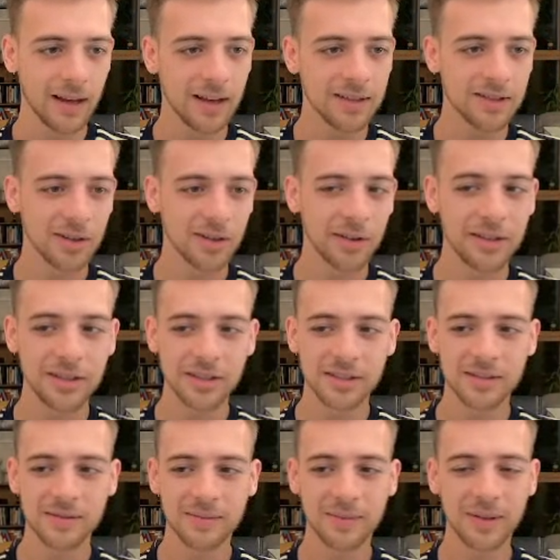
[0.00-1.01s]
Sorry,
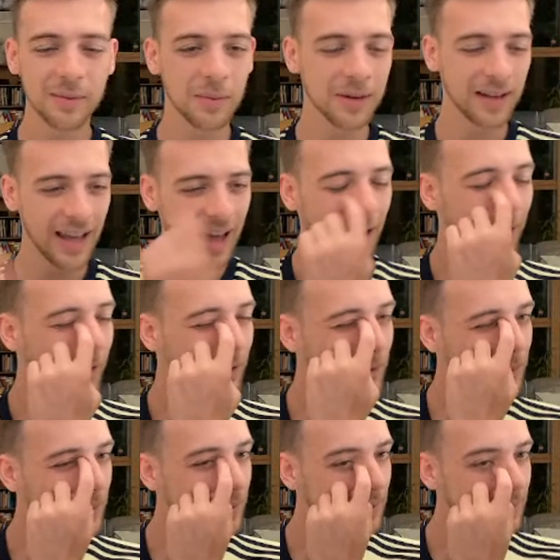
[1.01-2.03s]
just didn't want to air
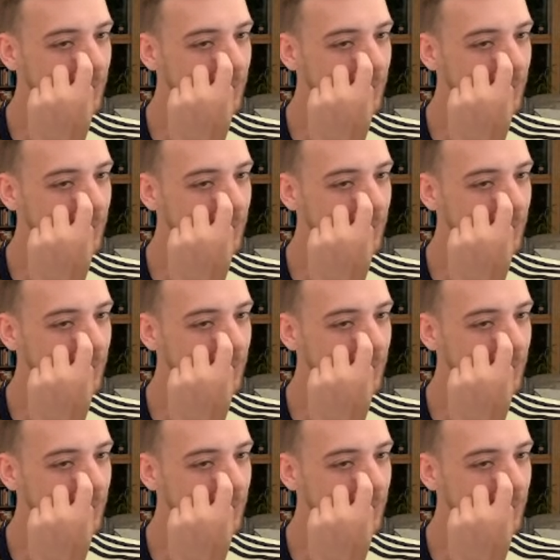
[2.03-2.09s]
anyone.